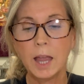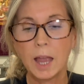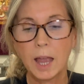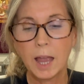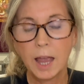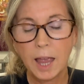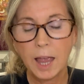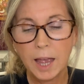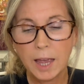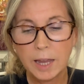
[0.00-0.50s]

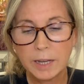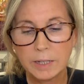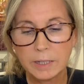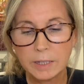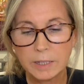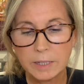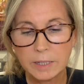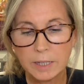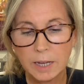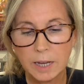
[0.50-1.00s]

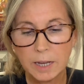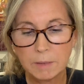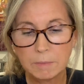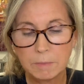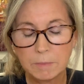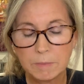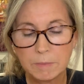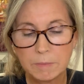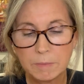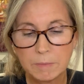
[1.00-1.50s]
And
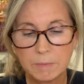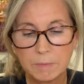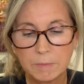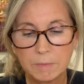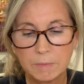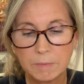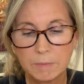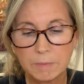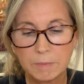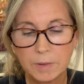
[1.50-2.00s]

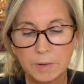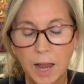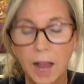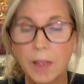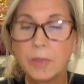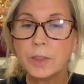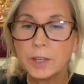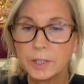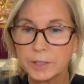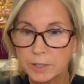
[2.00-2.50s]

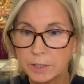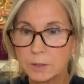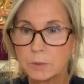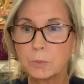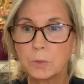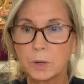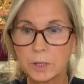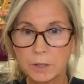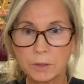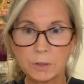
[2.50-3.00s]
this is
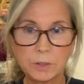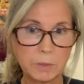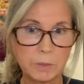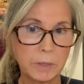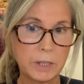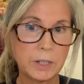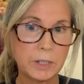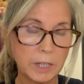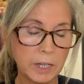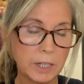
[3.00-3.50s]
one of those
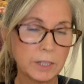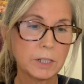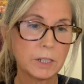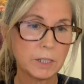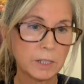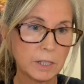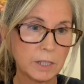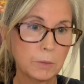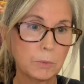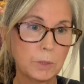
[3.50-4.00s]

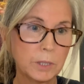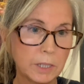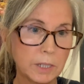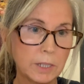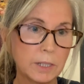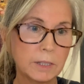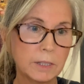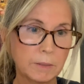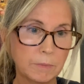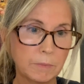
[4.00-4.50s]
meditations that we
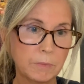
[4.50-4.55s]
did,